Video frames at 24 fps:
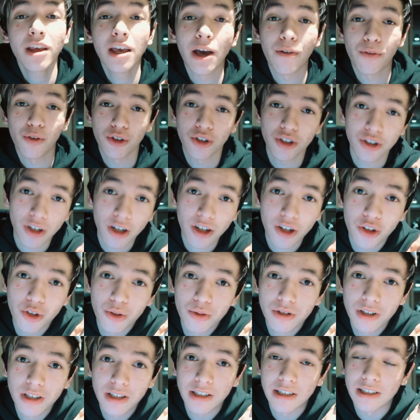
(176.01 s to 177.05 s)
If you're stuck
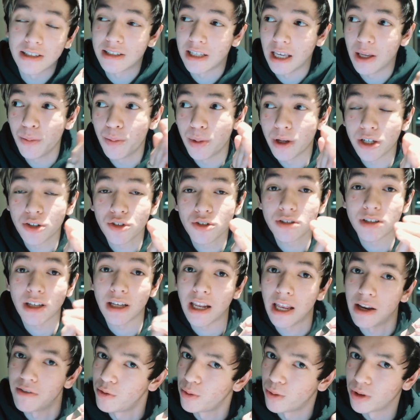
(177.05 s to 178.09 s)
using the same pictures
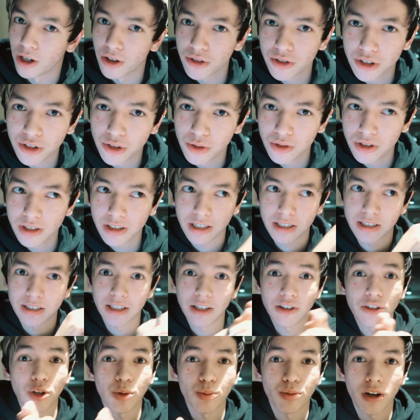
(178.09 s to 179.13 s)
that everyone else is using that's
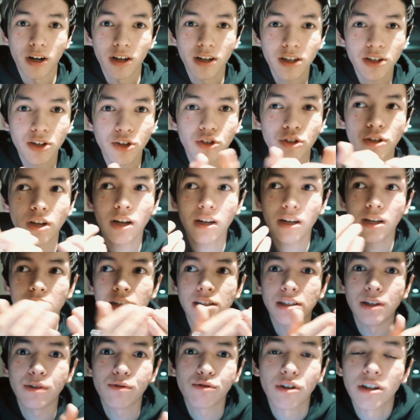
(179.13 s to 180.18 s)
selling your product, you're not
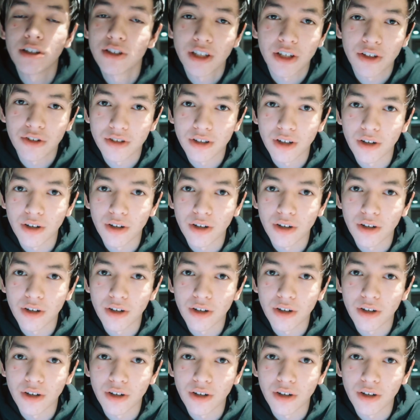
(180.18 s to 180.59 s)
gonna differentiate